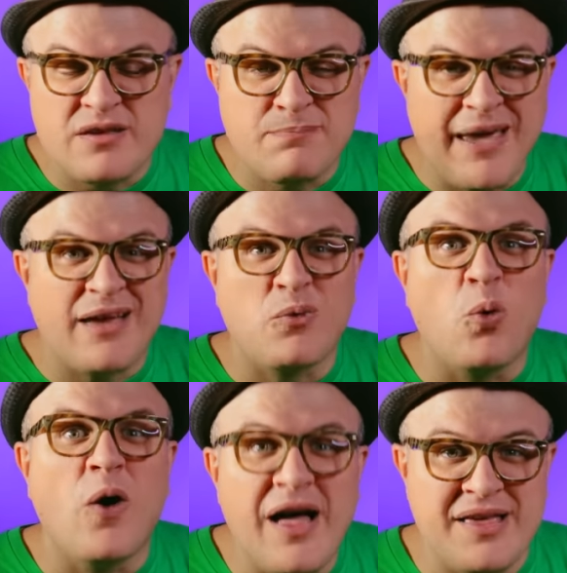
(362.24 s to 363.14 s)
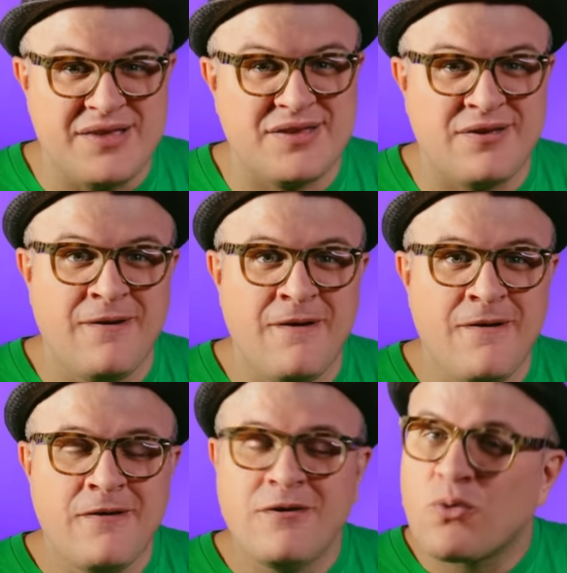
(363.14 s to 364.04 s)
this band was.
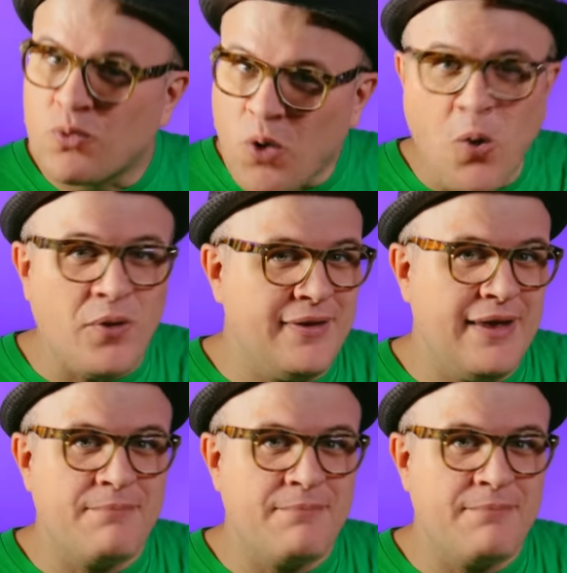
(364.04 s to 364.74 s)
Rowland,